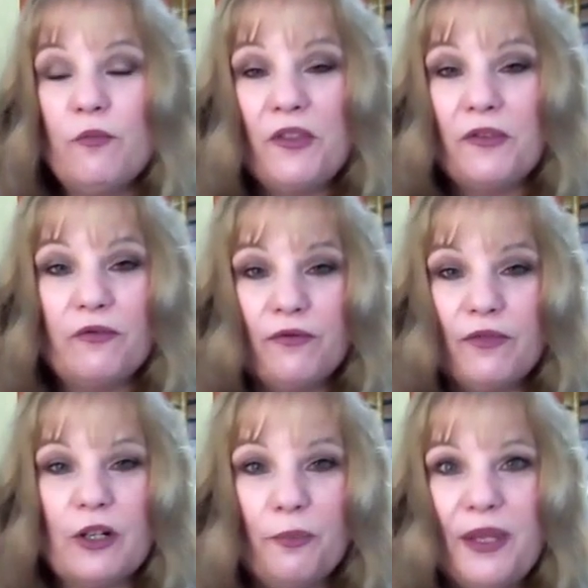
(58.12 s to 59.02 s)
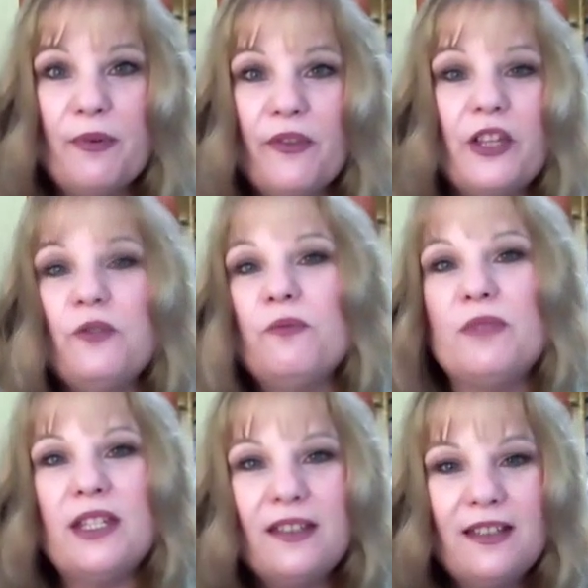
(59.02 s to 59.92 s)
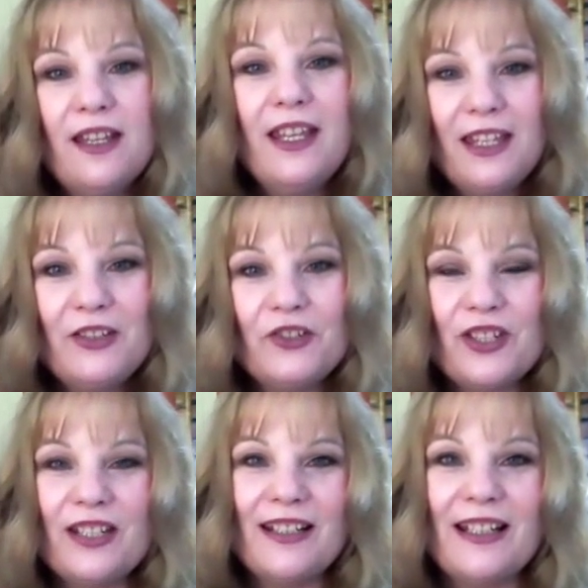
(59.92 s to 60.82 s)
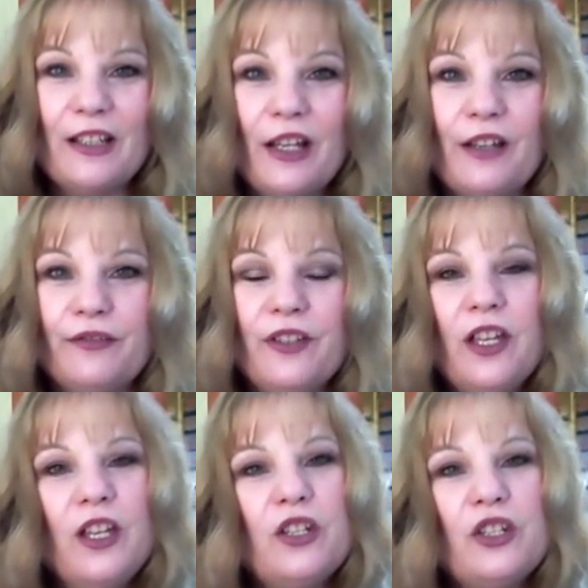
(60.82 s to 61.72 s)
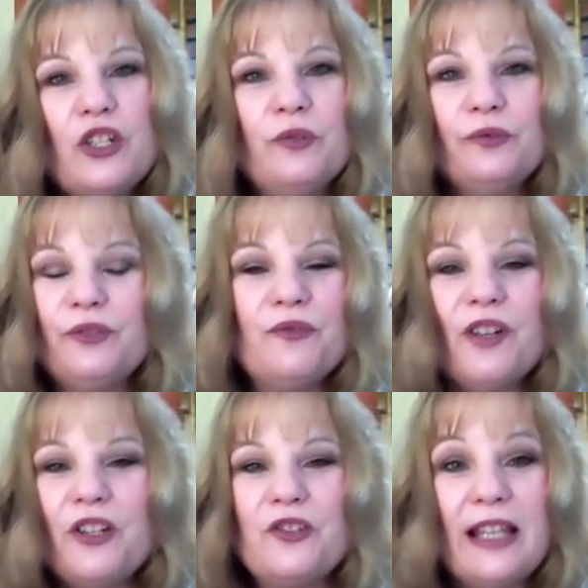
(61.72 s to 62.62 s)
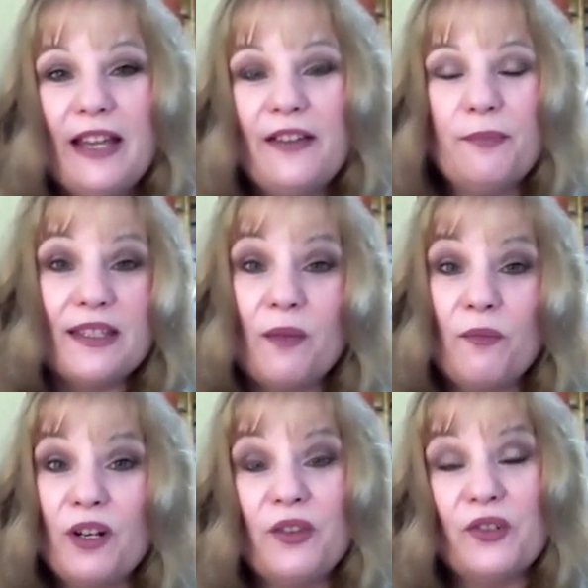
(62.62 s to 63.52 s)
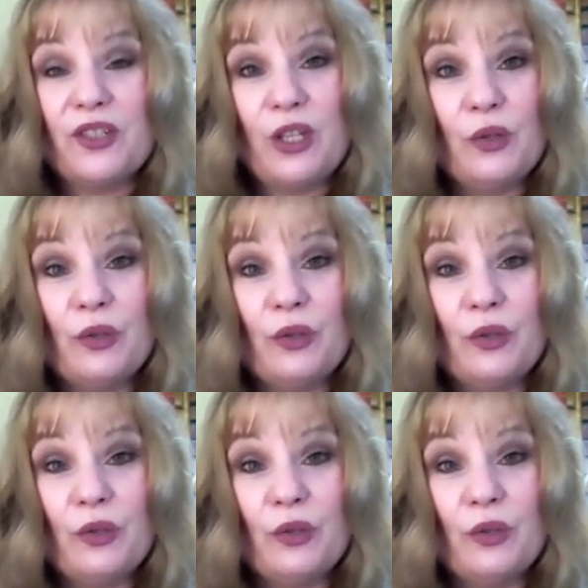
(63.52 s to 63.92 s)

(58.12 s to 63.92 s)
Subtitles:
with, people that you meet in your day-to-day life. Don't run your life based on what others tell